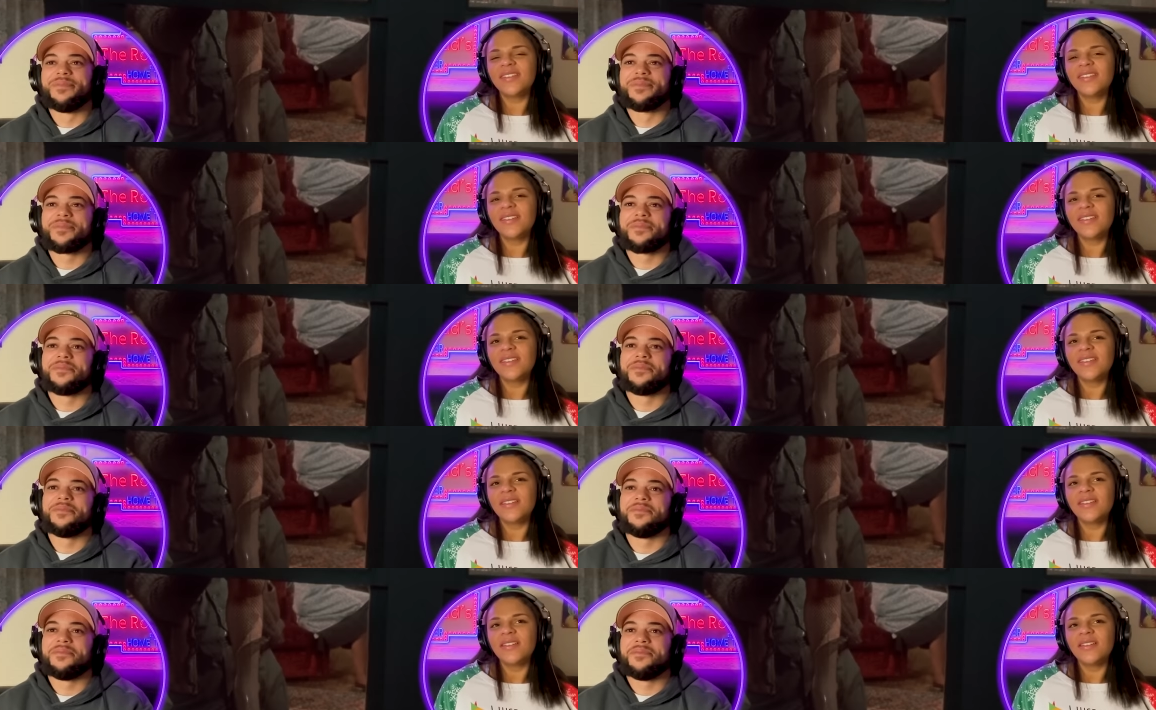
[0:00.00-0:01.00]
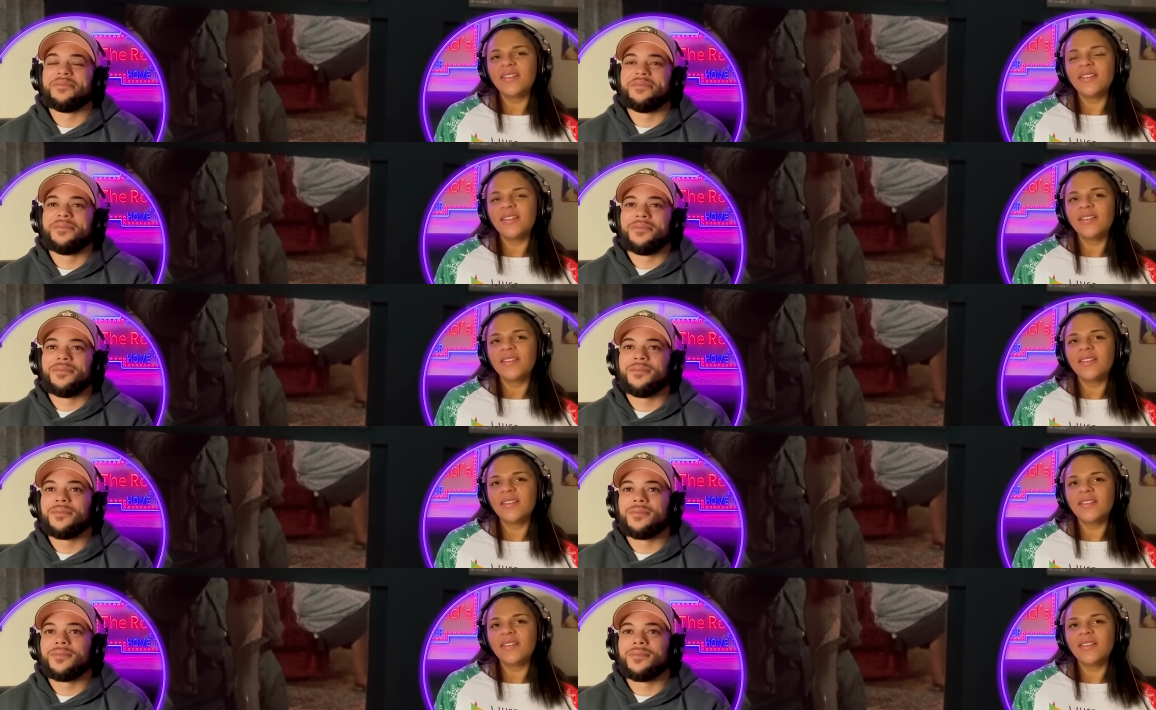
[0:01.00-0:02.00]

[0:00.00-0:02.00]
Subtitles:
(silence)